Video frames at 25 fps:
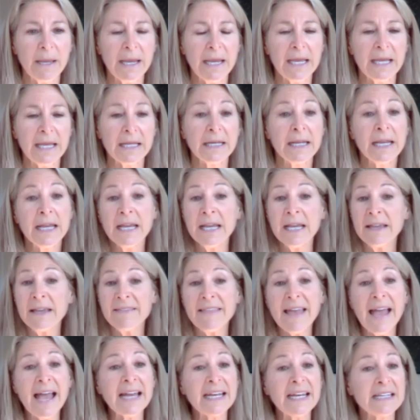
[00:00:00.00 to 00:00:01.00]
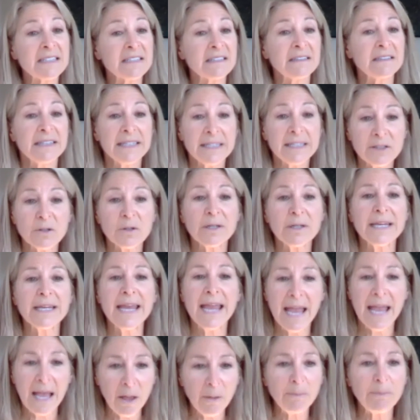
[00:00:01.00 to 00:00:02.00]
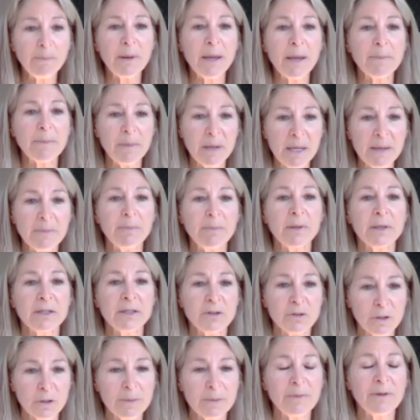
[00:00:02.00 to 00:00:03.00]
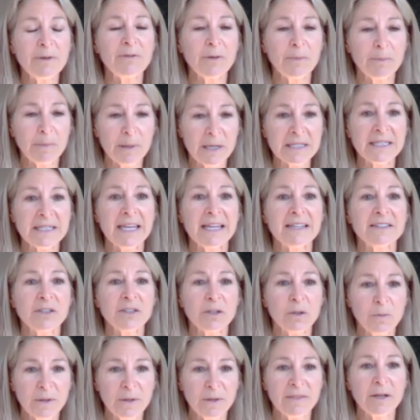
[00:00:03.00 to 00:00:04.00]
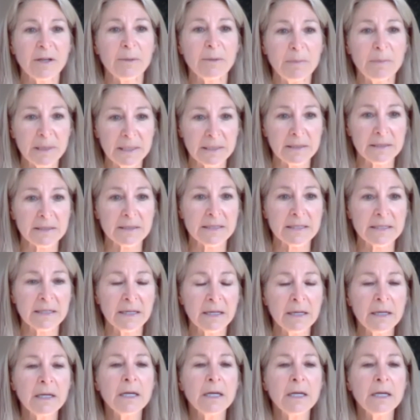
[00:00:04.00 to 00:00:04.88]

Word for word: And that is literally helping people in treatment for breast cancer with their bills.